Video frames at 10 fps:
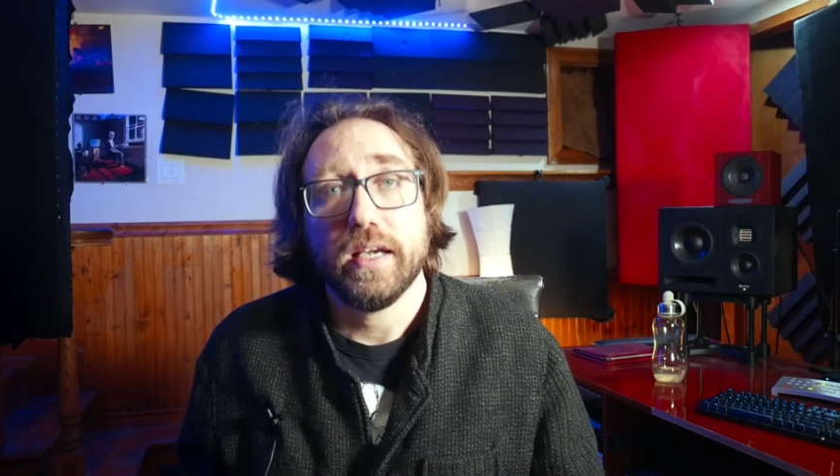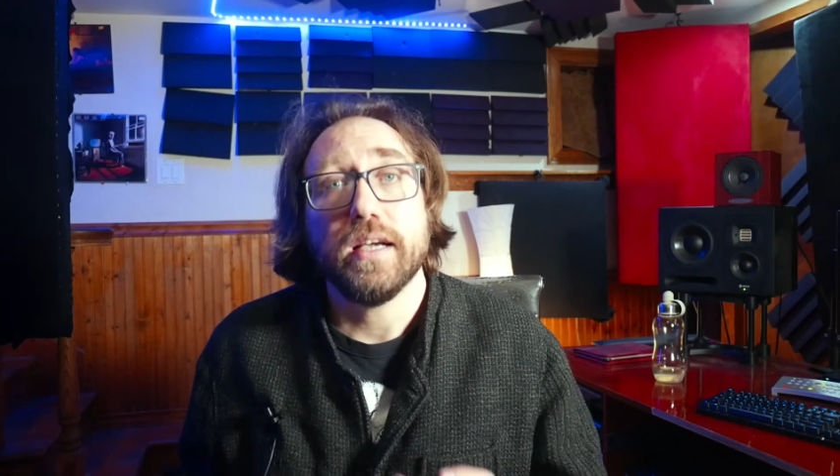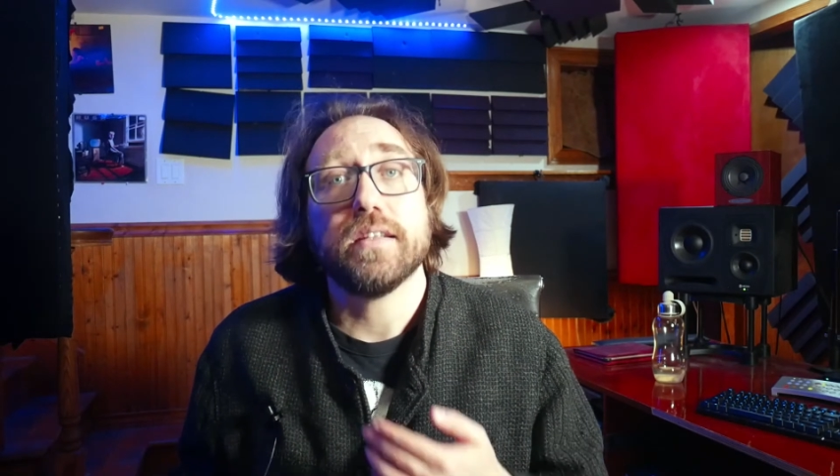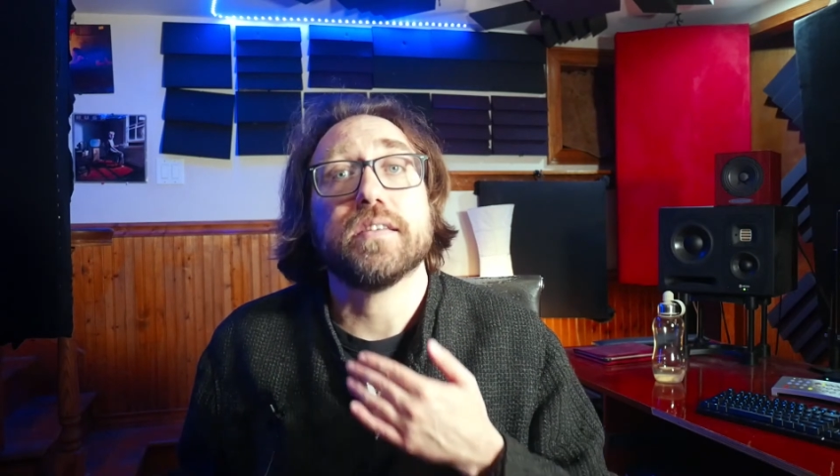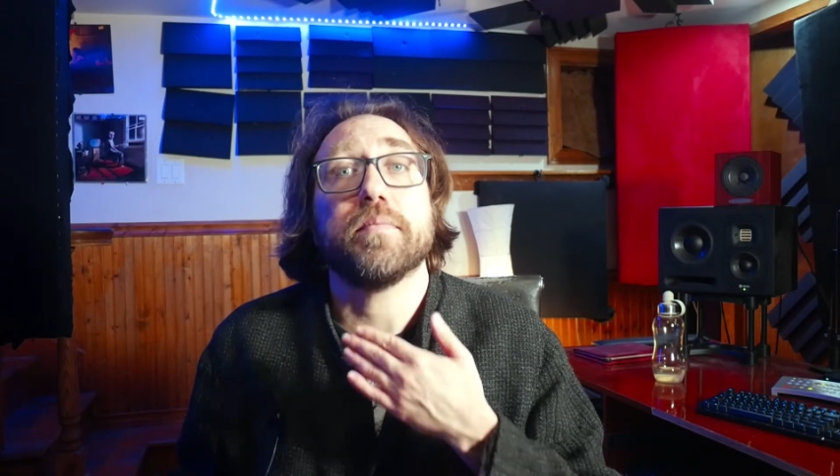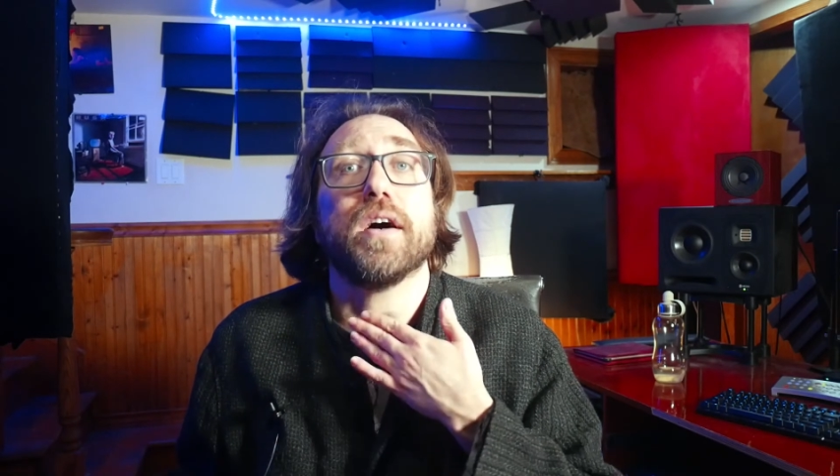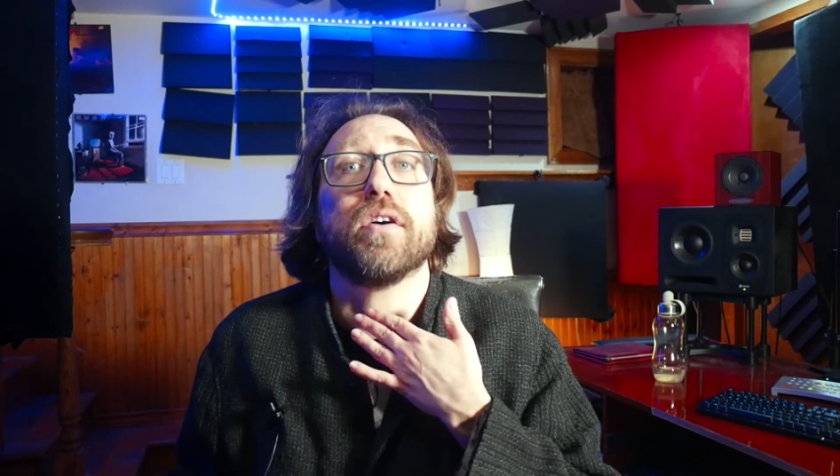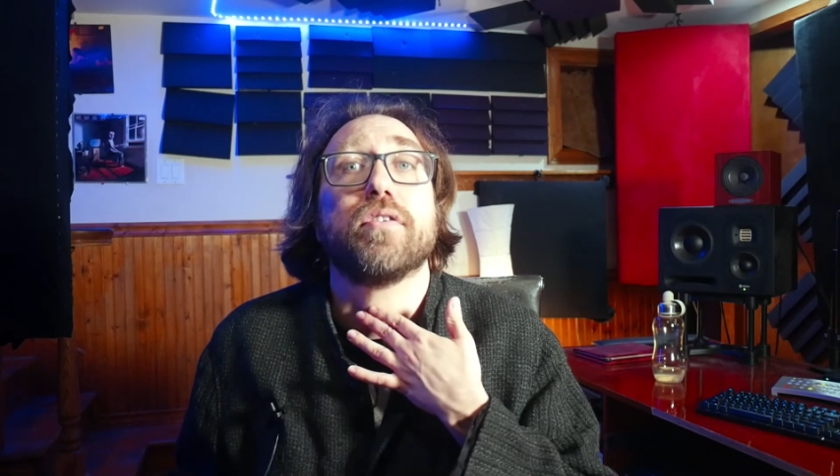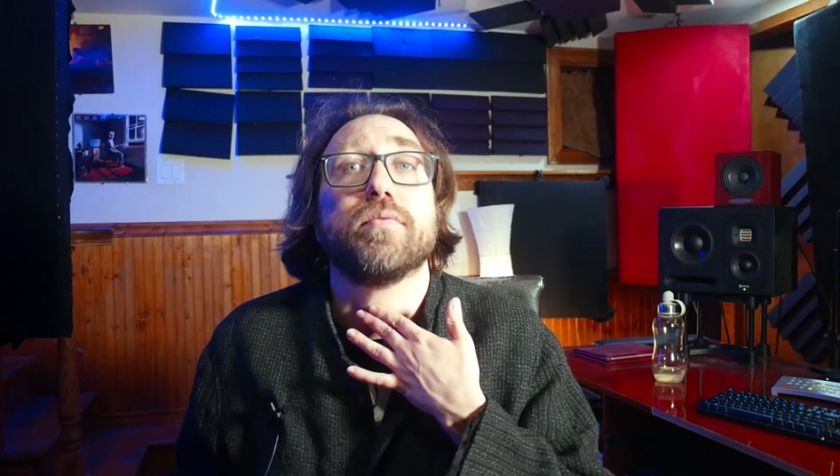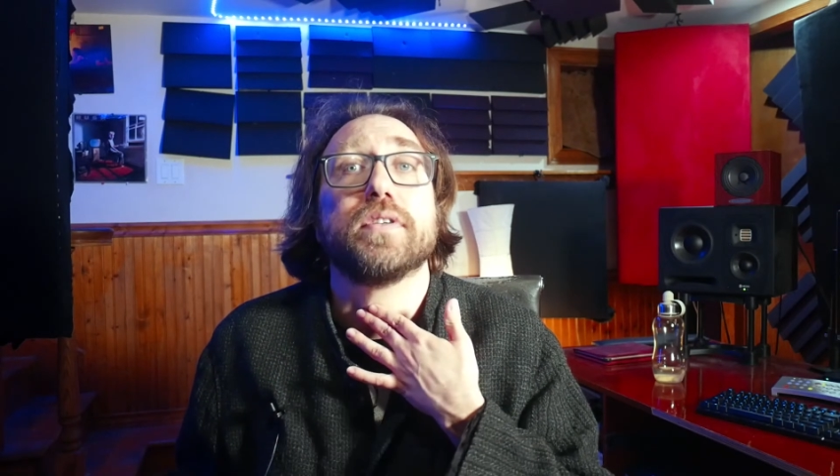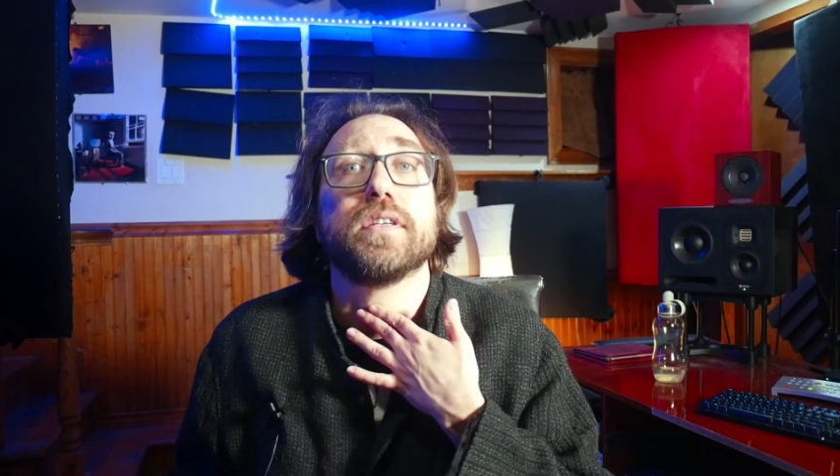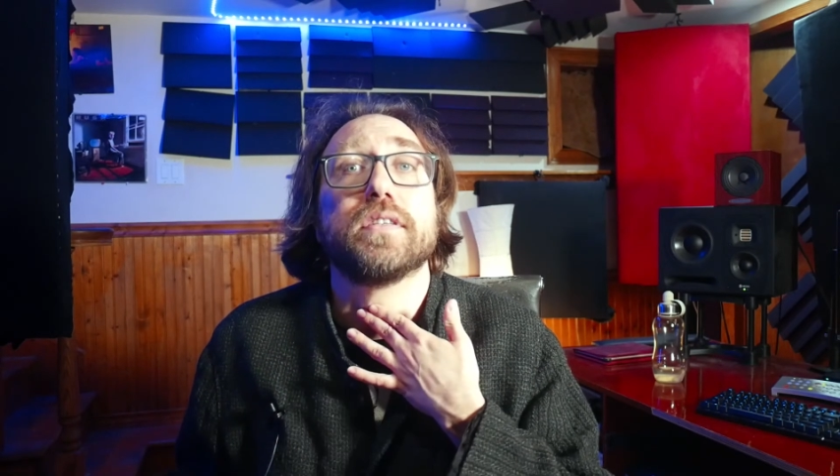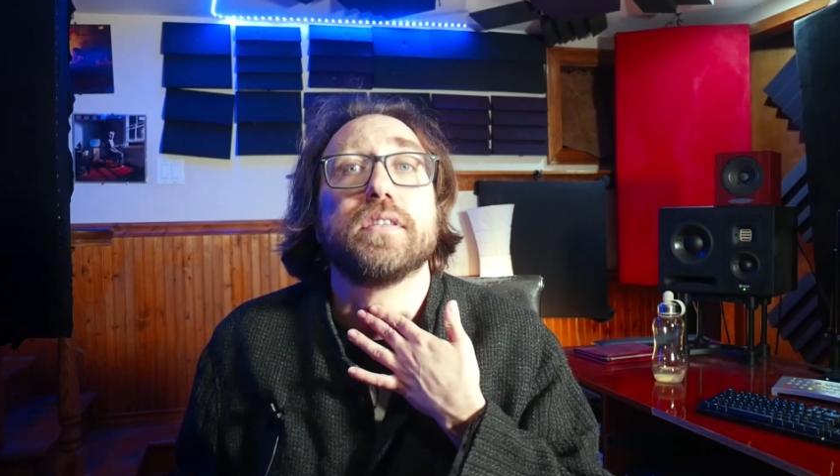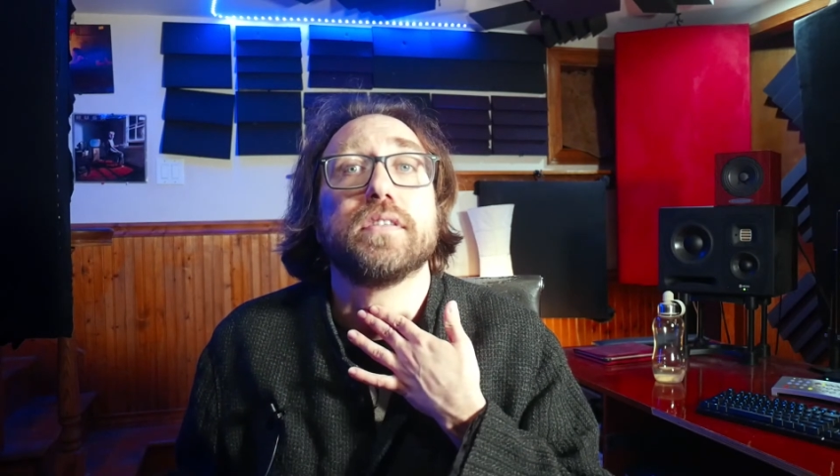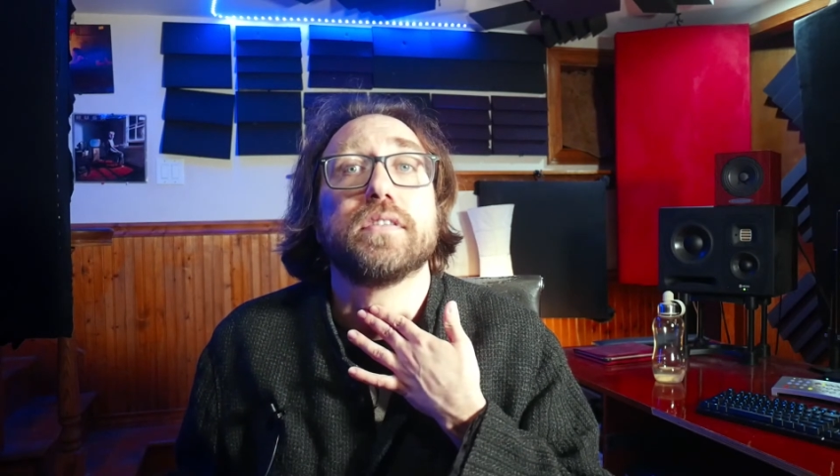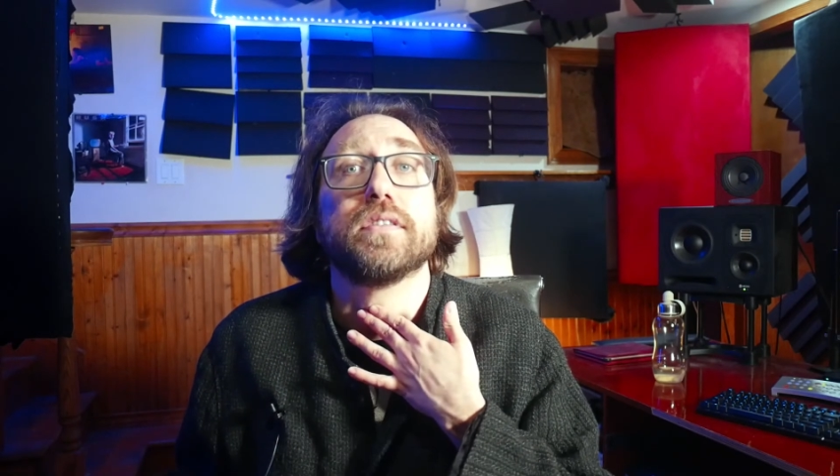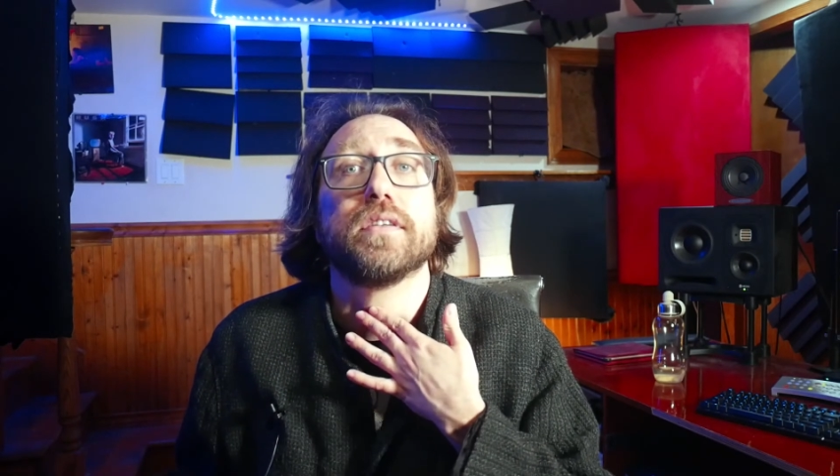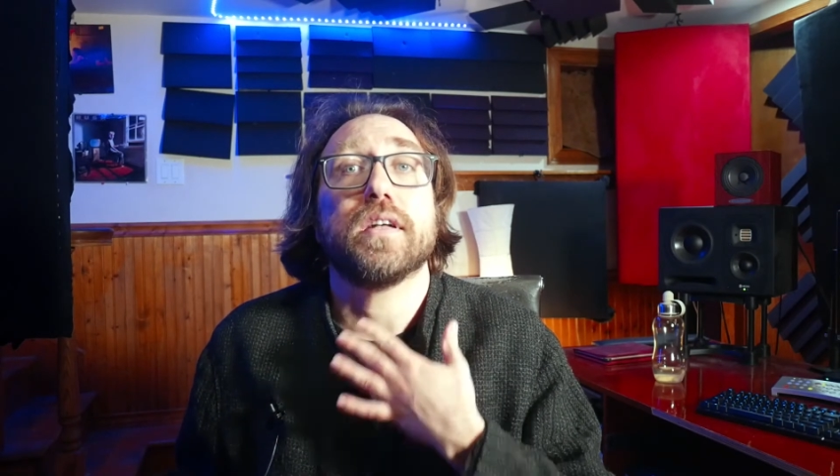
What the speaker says: It's about resistance